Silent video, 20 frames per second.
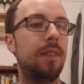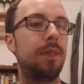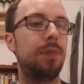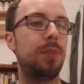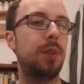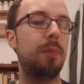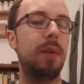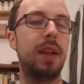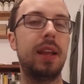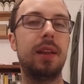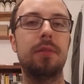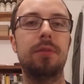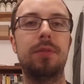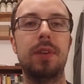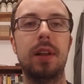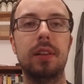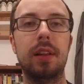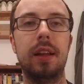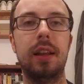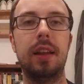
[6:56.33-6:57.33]
The main
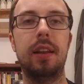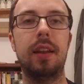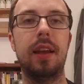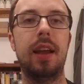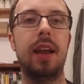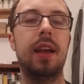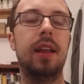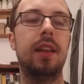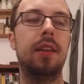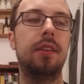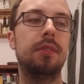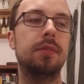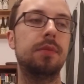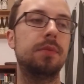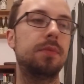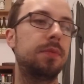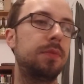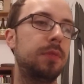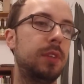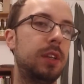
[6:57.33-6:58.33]
villain and,
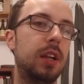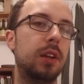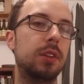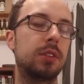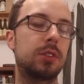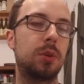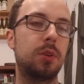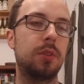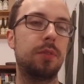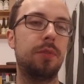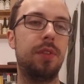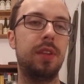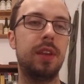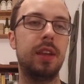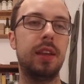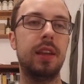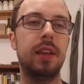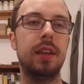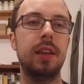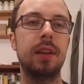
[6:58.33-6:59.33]
sort of
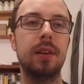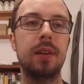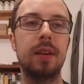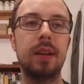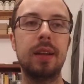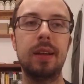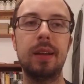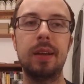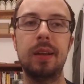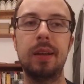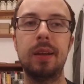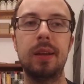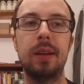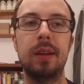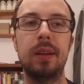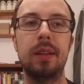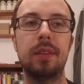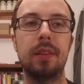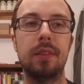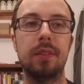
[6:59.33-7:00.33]
the
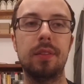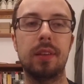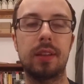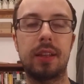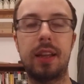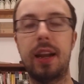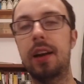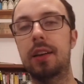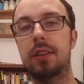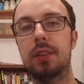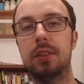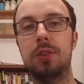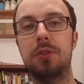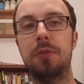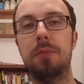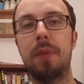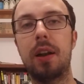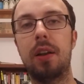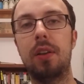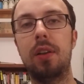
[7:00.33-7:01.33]
characters
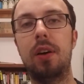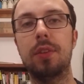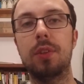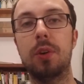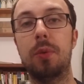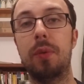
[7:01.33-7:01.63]
you've met along the